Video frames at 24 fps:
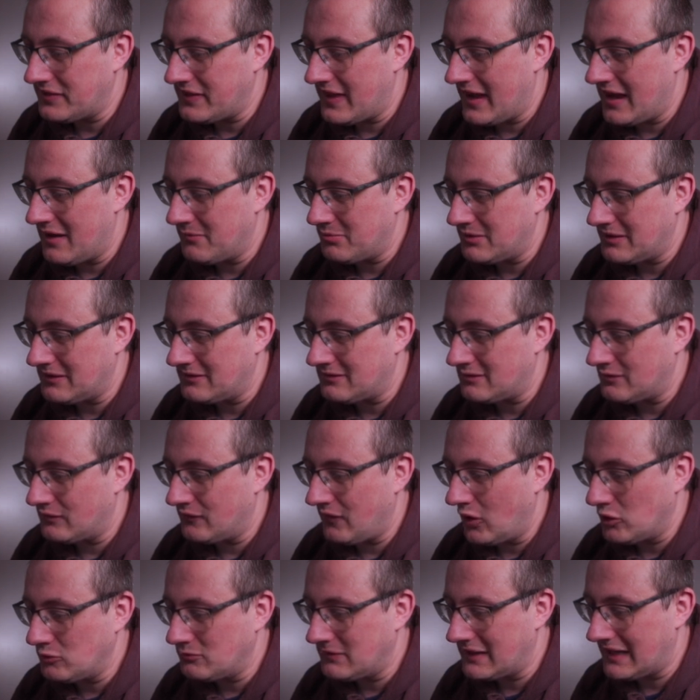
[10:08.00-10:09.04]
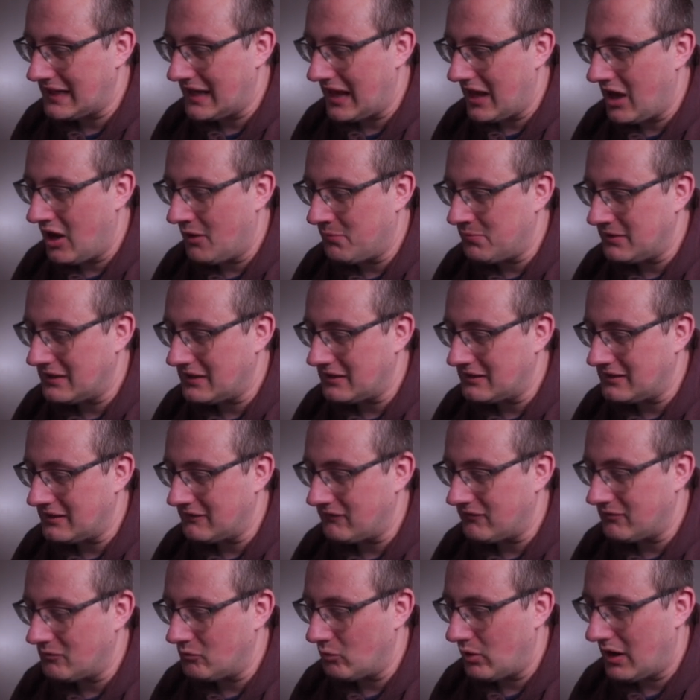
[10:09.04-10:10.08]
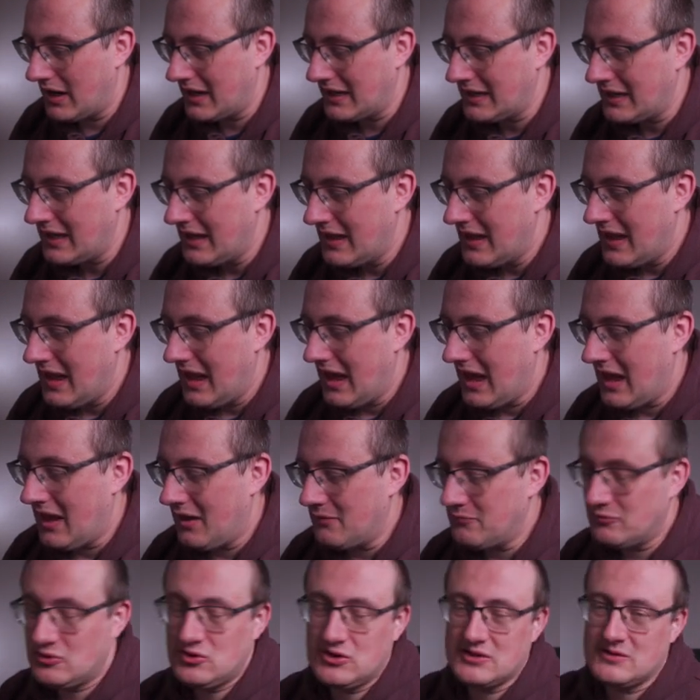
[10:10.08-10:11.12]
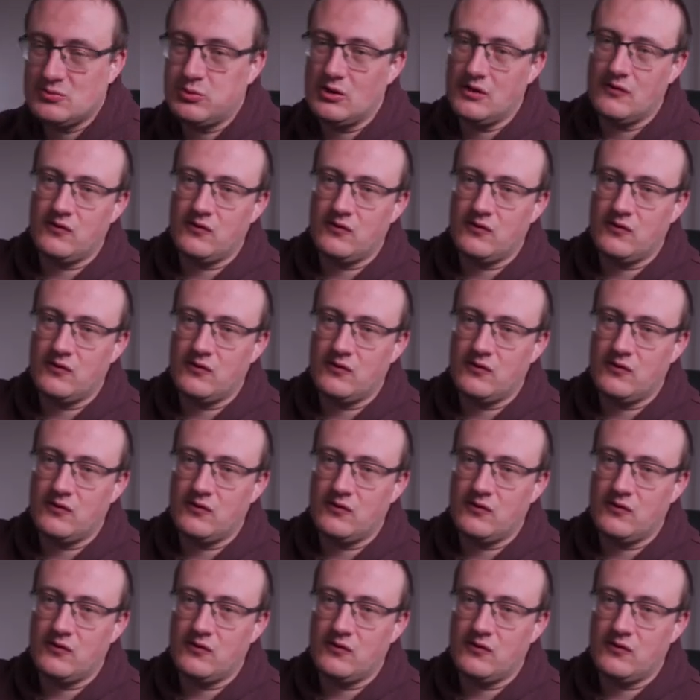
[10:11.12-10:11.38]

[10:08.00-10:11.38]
there, but it's sort of opening it up in a different way. Uh, just would